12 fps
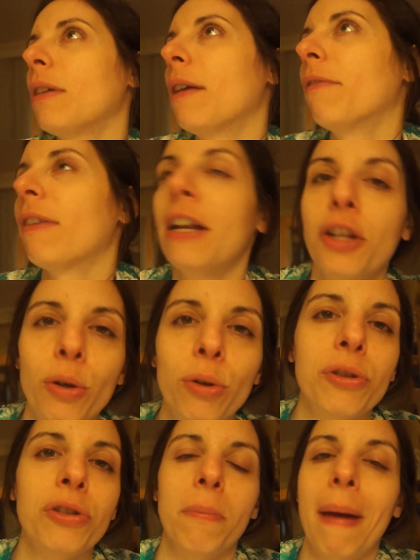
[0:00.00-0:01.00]

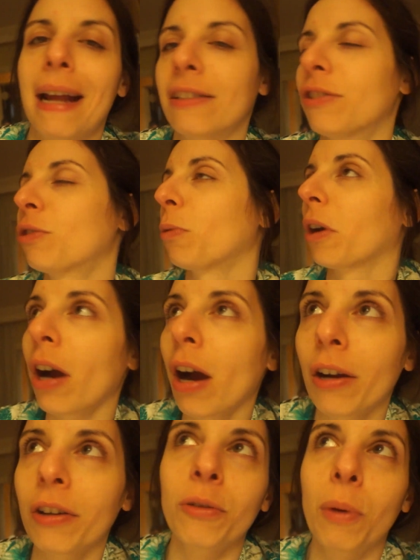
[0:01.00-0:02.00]
venues or Madison Square
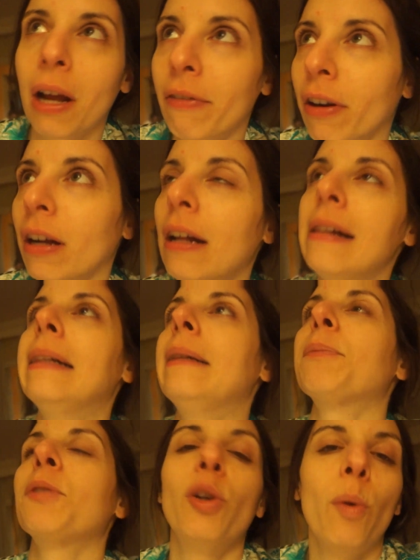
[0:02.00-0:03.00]
Garden or whatever,
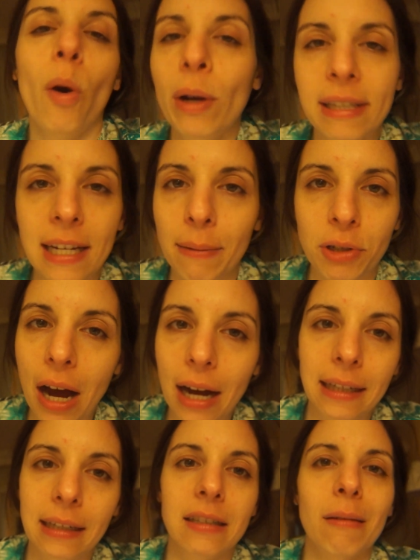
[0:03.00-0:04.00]
you always end up
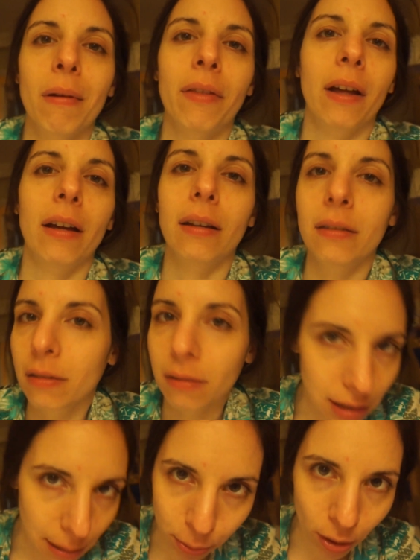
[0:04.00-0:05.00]
talking to some of the
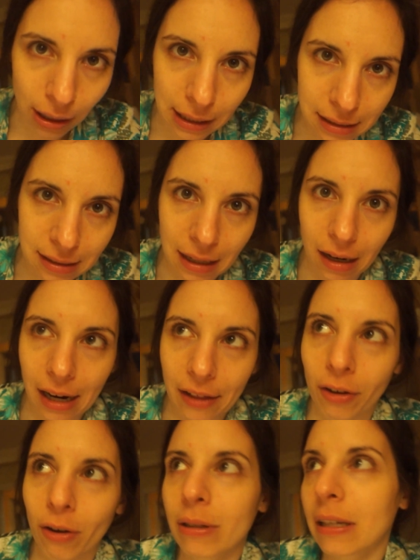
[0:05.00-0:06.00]
employees there, and
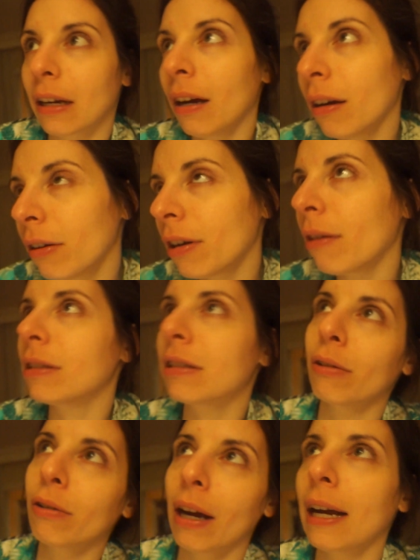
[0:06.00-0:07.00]
they're always like, oh no, it's
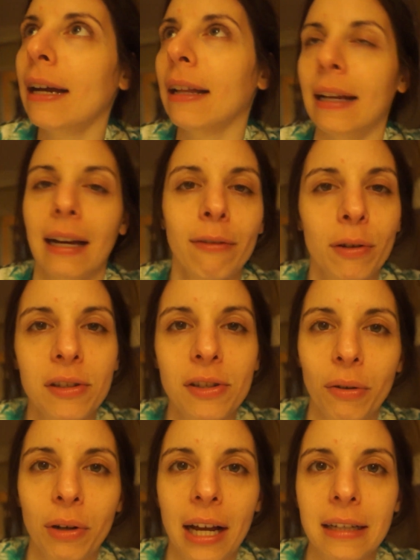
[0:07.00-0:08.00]
so great, like everyone's
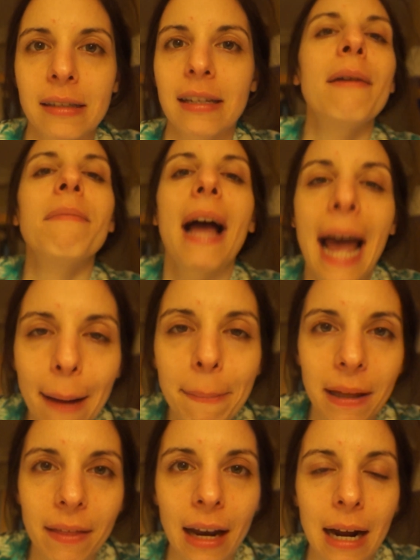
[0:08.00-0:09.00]
so nice. I'm
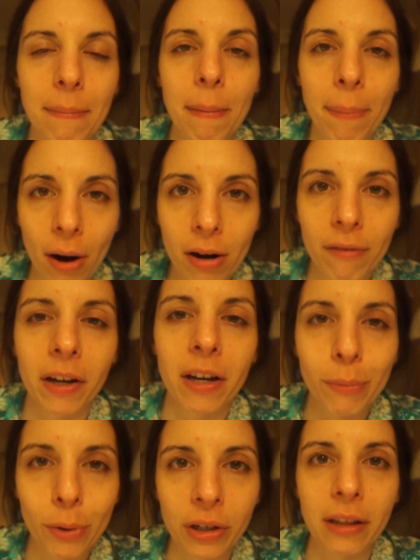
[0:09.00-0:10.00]
happy that I'm a part of a
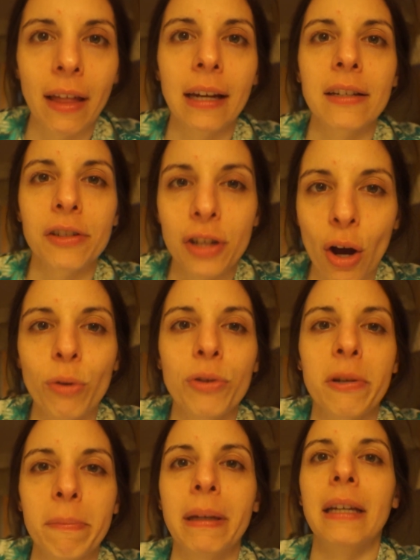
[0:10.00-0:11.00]
community that is known
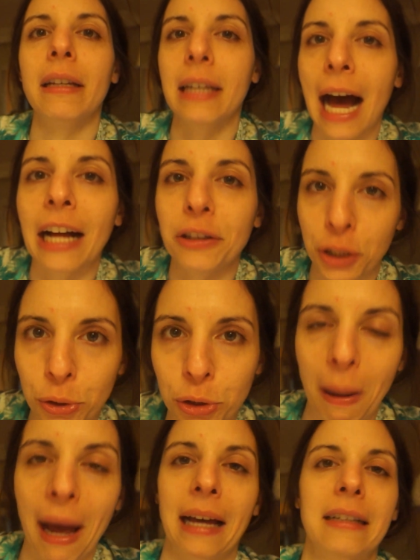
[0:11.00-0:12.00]
to be not
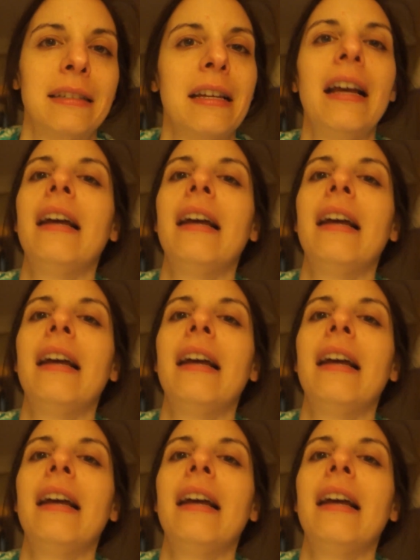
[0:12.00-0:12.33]
douchebags.